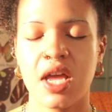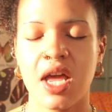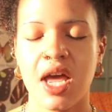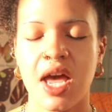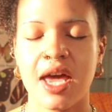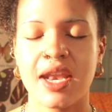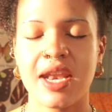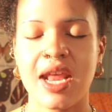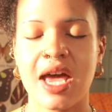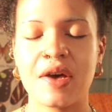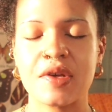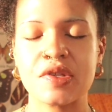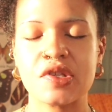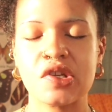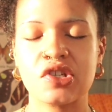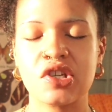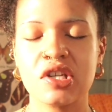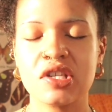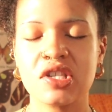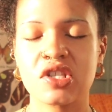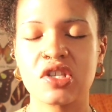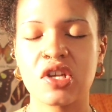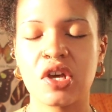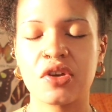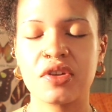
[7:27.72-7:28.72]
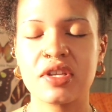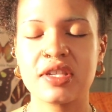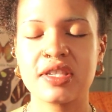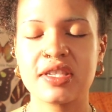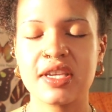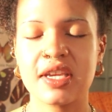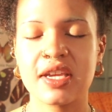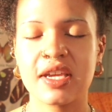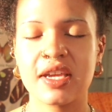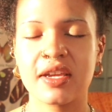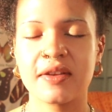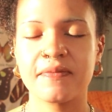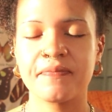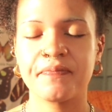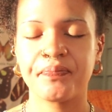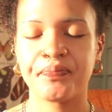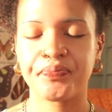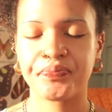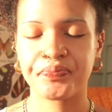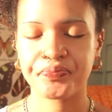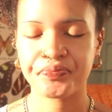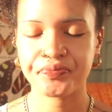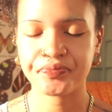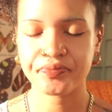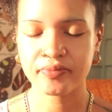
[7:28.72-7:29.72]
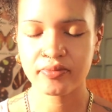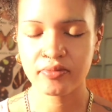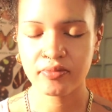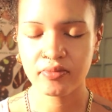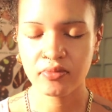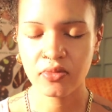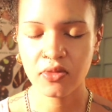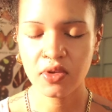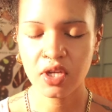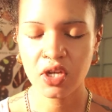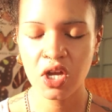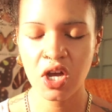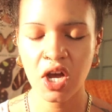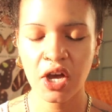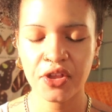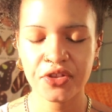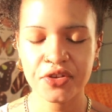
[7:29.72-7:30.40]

And now as you're just noticing all